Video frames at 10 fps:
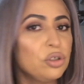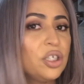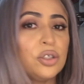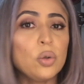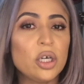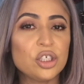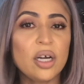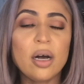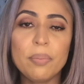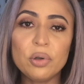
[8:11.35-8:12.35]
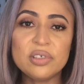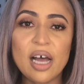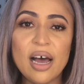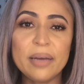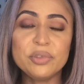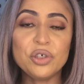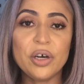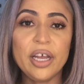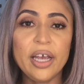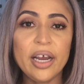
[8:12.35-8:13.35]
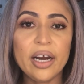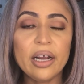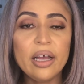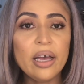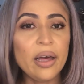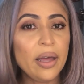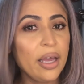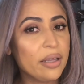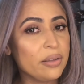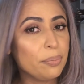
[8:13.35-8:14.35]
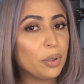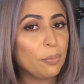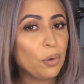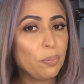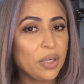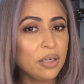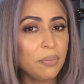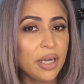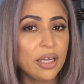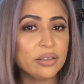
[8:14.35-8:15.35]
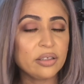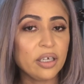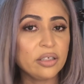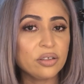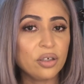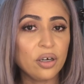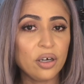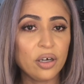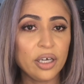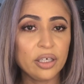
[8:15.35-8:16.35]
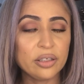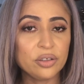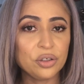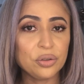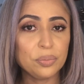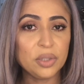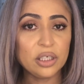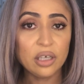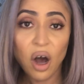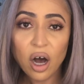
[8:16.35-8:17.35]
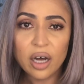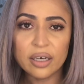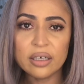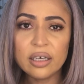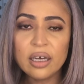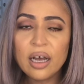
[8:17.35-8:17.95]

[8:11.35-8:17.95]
Just wash a couple times your hair and the purple pigment, it's going to be gone.